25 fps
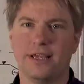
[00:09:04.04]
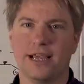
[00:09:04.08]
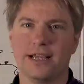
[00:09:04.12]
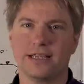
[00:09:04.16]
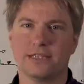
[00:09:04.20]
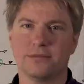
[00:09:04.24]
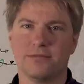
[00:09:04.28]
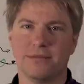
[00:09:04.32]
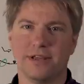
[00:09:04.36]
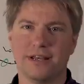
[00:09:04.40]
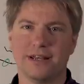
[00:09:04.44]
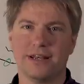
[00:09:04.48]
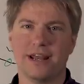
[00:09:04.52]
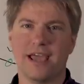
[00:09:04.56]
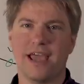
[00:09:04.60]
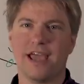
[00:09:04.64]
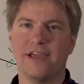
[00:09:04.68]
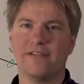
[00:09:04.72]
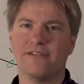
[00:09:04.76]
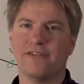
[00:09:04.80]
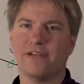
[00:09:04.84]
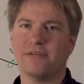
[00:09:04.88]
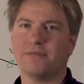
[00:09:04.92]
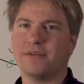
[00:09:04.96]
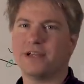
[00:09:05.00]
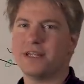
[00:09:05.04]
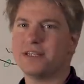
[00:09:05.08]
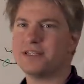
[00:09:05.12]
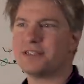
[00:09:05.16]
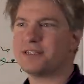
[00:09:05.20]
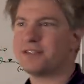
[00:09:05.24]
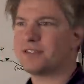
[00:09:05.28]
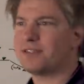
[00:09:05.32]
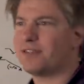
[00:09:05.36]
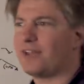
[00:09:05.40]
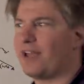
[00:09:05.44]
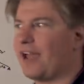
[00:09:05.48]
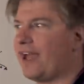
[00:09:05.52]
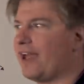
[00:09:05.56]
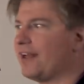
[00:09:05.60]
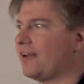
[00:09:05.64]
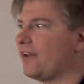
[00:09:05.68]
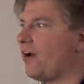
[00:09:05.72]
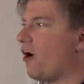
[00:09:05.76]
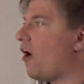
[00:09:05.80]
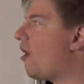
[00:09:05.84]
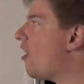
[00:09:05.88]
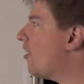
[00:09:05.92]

The X-Plane FMS and